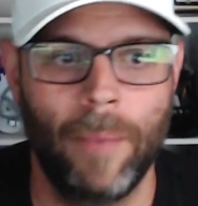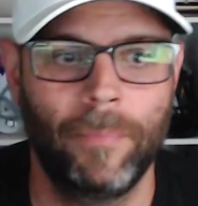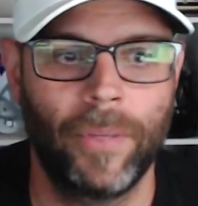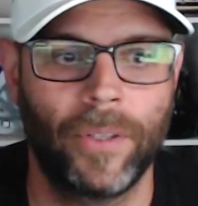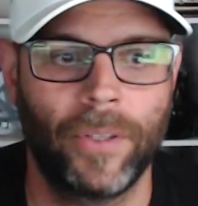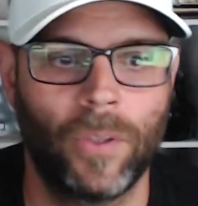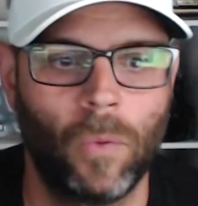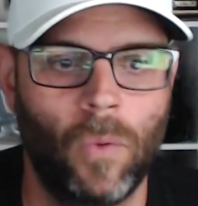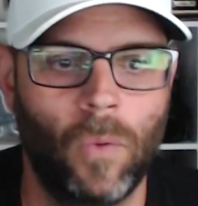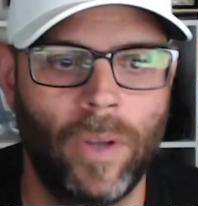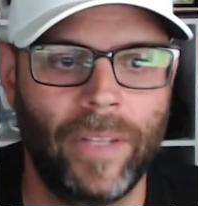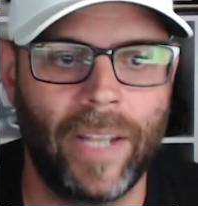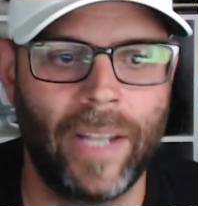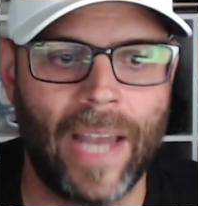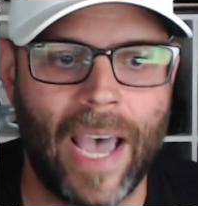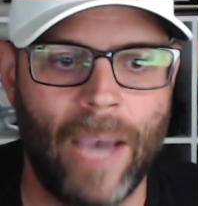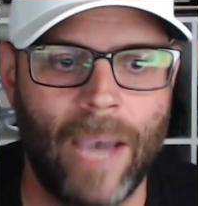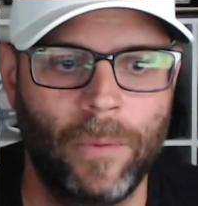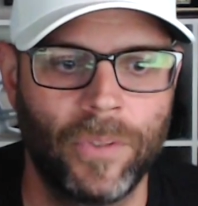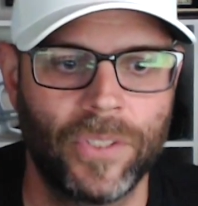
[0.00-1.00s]
But the one that
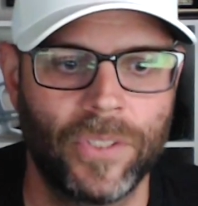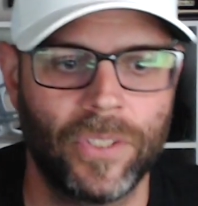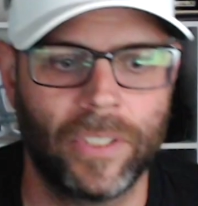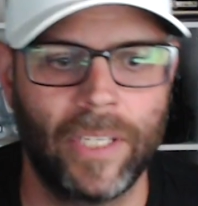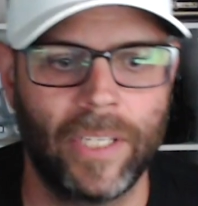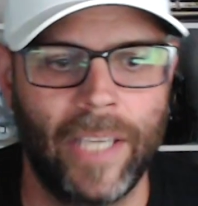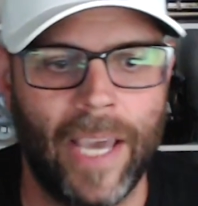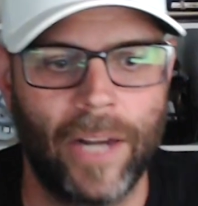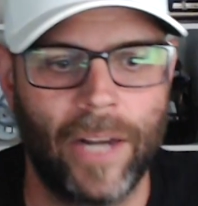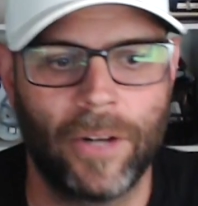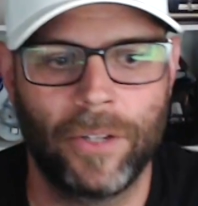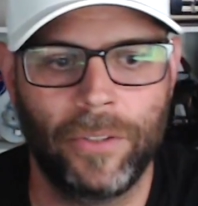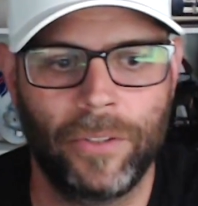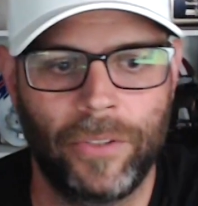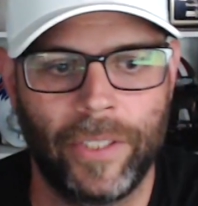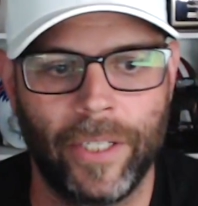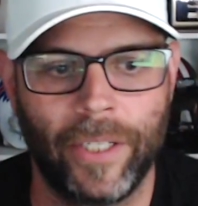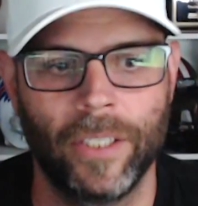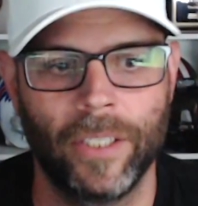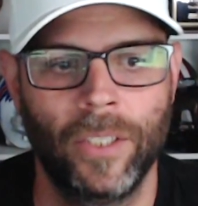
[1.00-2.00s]
I was looking at
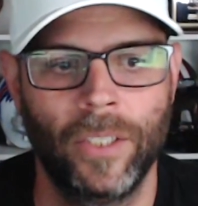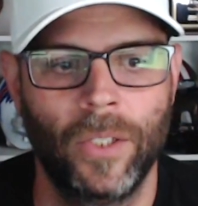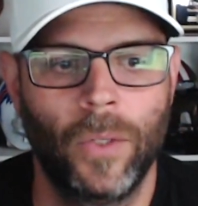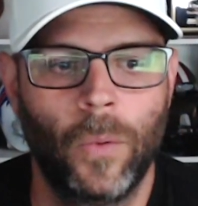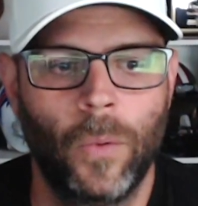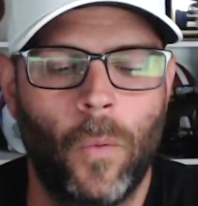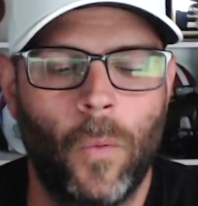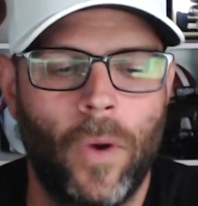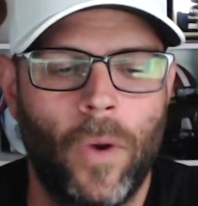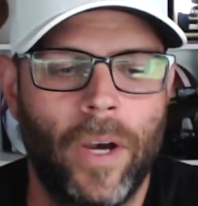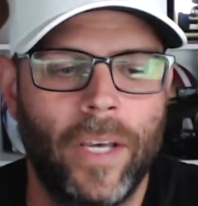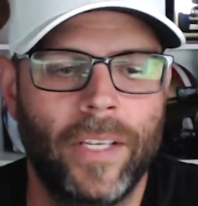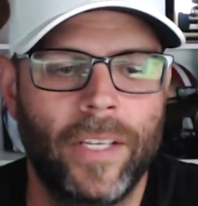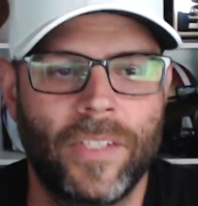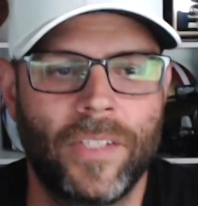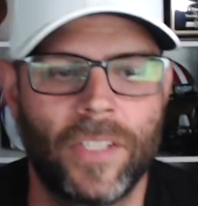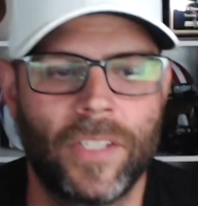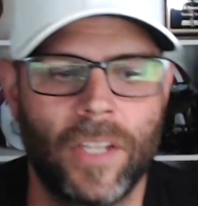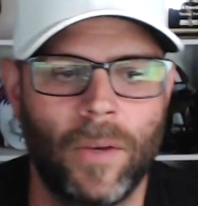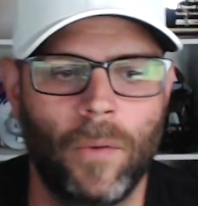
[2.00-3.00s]
earlier
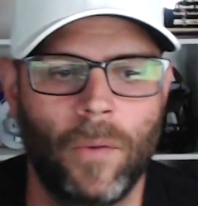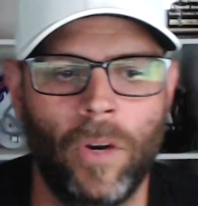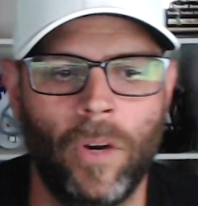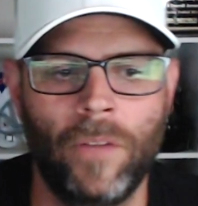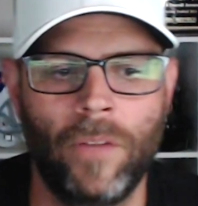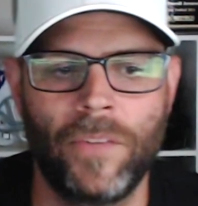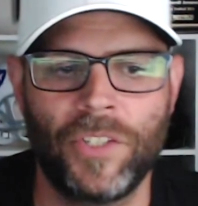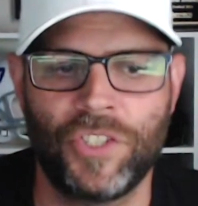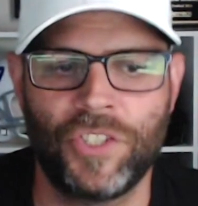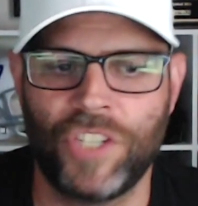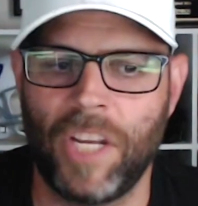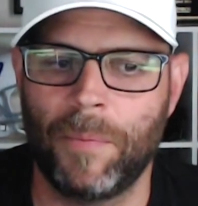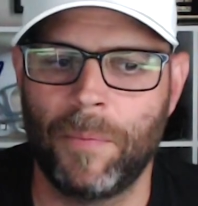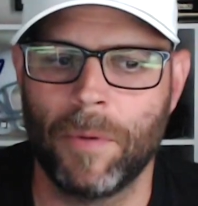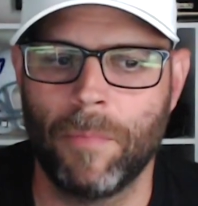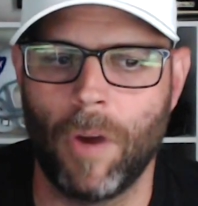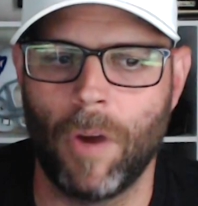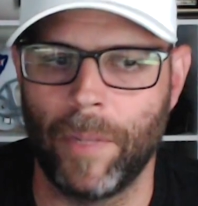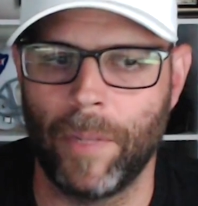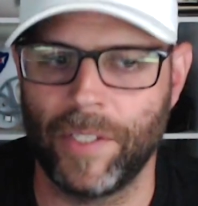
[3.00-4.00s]
was one of his
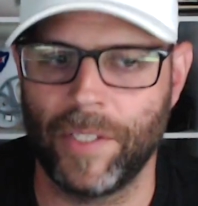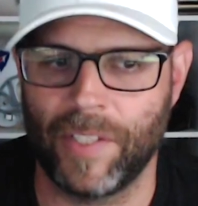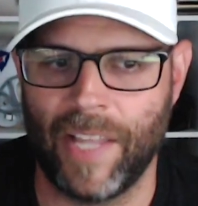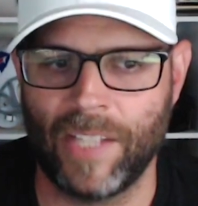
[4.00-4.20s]
cheaper moments.